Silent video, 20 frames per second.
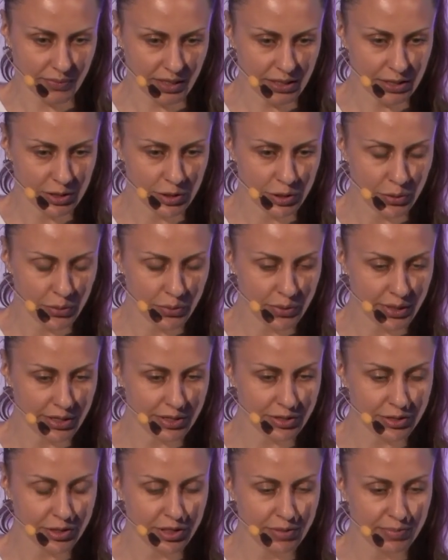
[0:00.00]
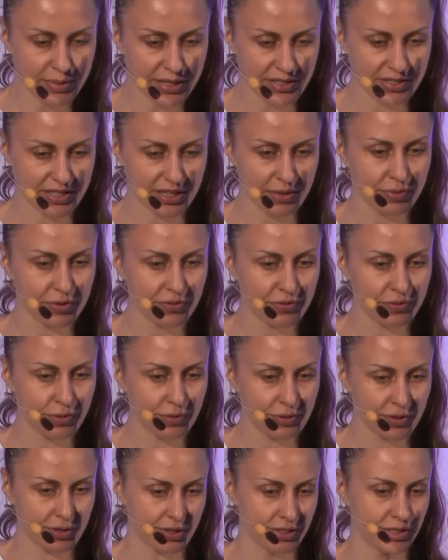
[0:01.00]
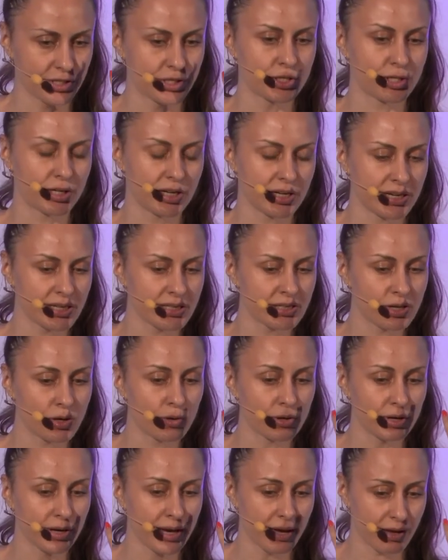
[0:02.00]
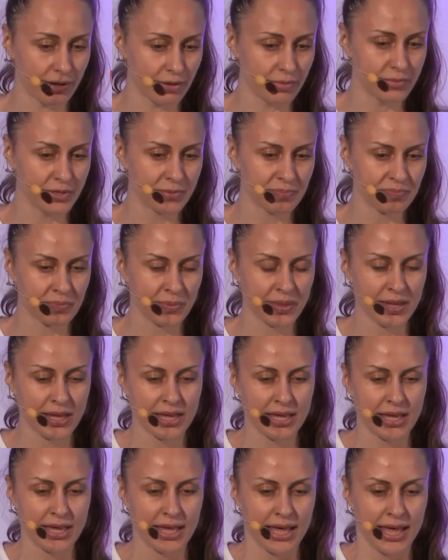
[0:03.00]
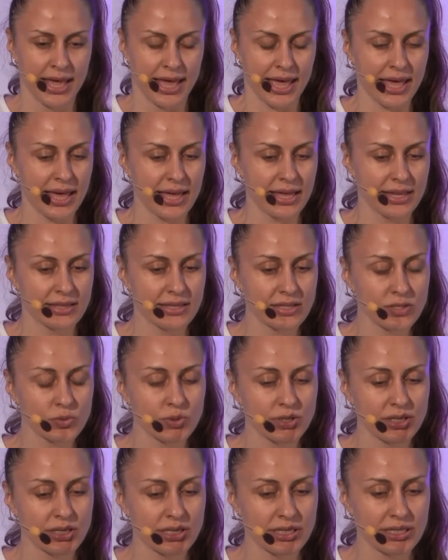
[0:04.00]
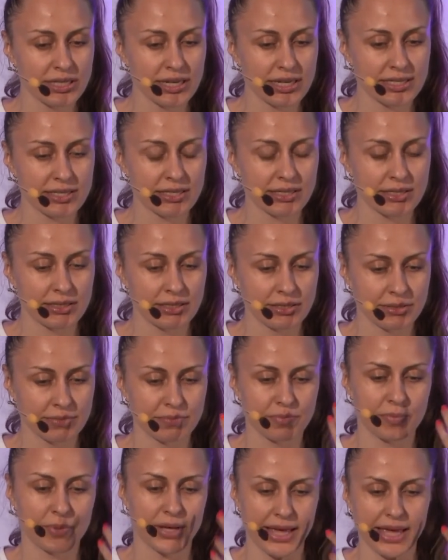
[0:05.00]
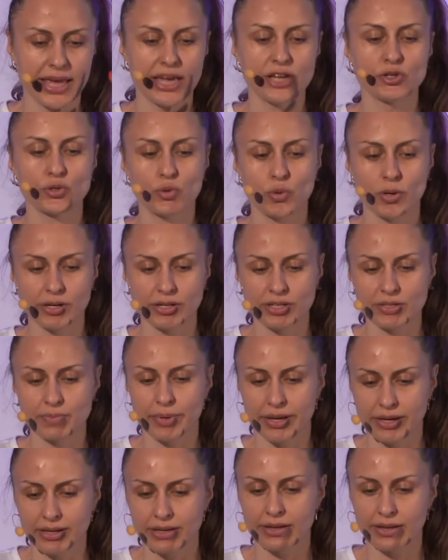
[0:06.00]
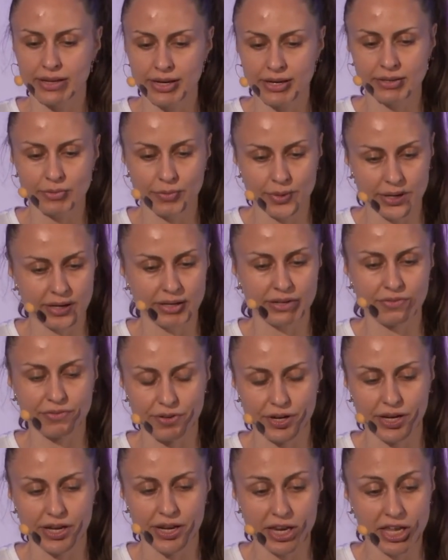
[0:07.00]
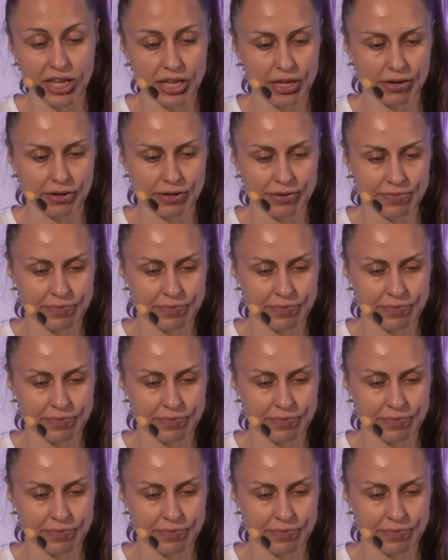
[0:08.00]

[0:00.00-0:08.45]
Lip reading: So there's going to be a separate folder under target called Helm, and this one contains H Quarkus pad link, the one I defined it here.